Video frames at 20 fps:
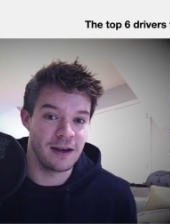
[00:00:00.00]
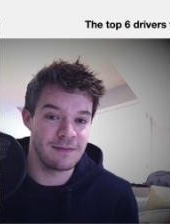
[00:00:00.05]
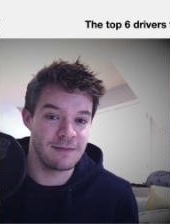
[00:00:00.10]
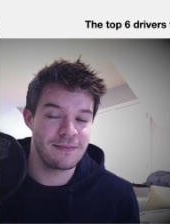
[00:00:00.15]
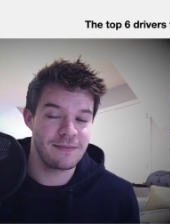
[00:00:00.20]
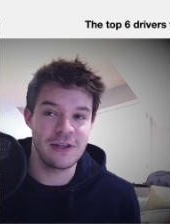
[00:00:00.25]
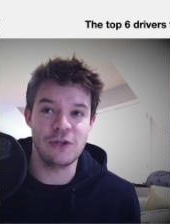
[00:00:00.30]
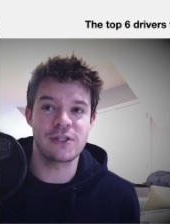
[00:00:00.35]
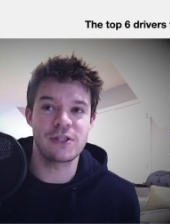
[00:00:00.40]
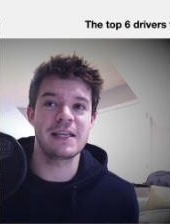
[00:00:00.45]

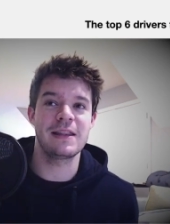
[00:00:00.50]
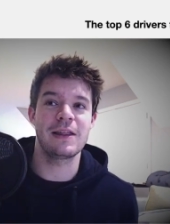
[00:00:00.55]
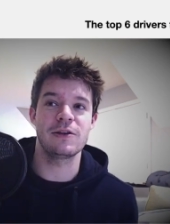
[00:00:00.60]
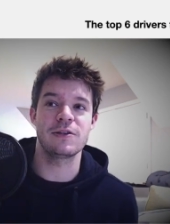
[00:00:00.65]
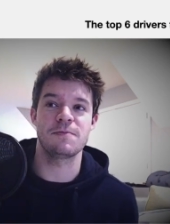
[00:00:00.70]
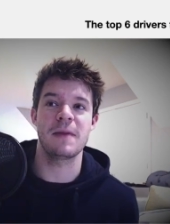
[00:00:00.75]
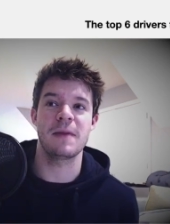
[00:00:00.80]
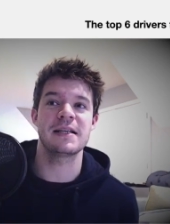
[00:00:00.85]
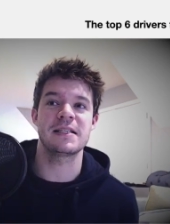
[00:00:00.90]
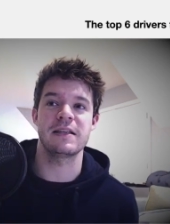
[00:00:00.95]
You see those
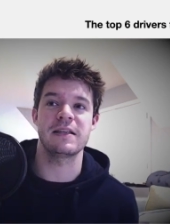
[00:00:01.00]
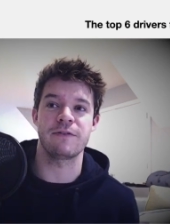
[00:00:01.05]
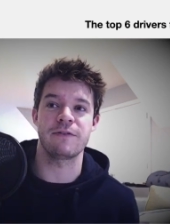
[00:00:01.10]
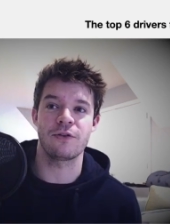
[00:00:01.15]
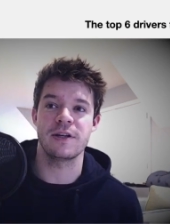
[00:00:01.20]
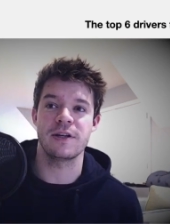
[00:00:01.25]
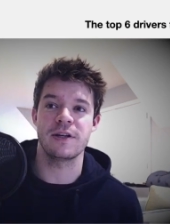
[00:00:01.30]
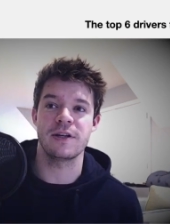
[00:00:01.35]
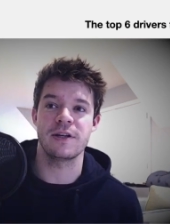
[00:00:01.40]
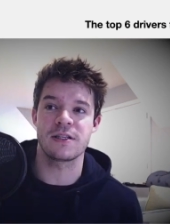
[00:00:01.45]
massive
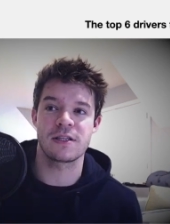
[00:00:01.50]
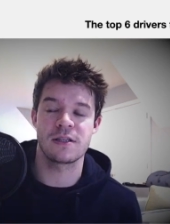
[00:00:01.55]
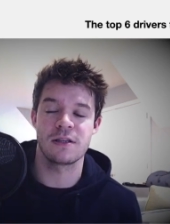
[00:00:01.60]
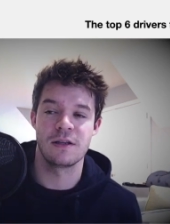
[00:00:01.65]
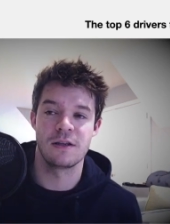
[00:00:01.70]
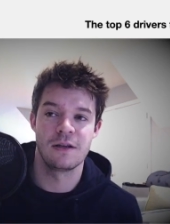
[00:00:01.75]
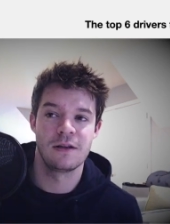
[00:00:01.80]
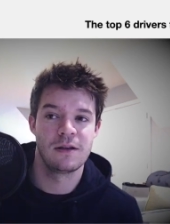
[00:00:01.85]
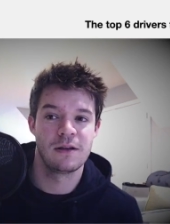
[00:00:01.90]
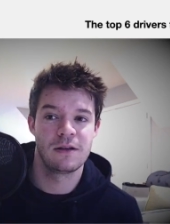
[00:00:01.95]
grids
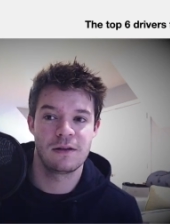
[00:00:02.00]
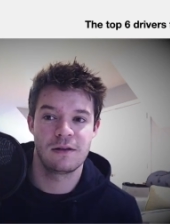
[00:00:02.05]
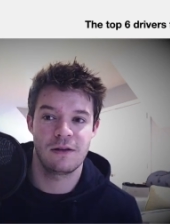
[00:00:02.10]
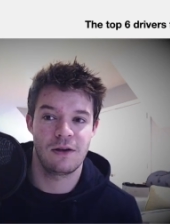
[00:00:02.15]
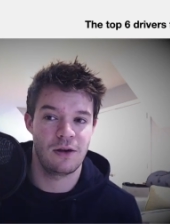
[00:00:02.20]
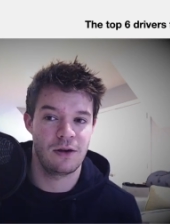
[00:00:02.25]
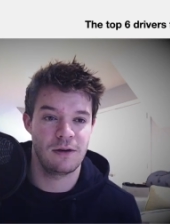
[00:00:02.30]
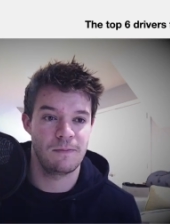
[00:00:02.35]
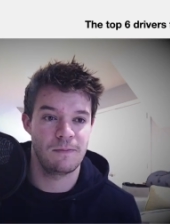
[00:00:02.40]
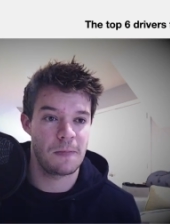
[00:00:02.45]

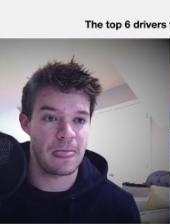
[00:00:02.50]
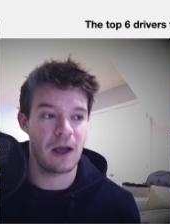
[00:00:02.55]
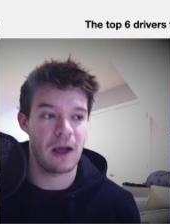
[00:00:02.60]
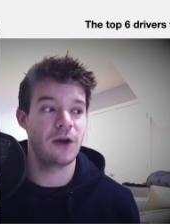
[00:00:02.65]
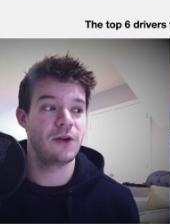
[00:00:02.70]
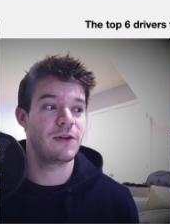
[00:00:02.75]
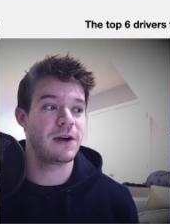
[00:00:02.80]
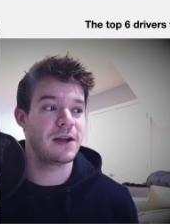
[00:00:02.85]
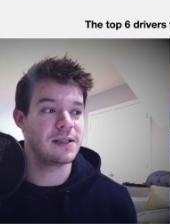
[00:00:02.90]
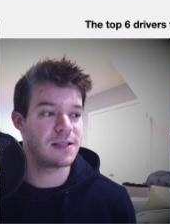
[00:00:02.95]
on
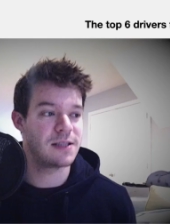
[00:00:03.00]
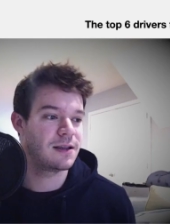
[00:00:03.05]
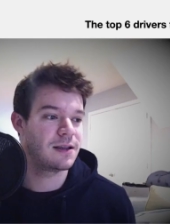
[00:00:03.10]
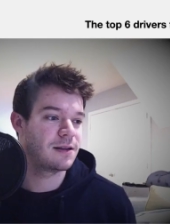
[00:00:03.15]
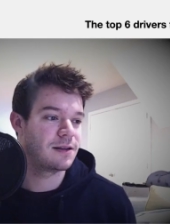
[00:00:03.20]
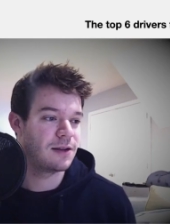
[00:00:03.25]
iRacing